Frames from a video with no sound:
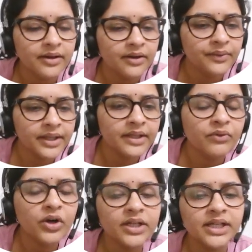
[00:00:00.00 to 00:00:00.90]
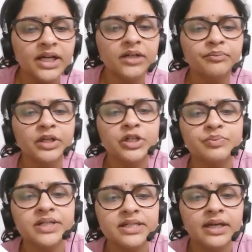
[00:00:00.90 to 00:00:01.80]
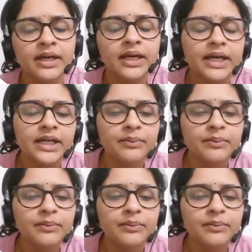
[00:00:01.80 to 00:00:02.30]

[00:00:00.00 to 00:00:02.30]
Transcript: Okay, then what are the accomplishments? It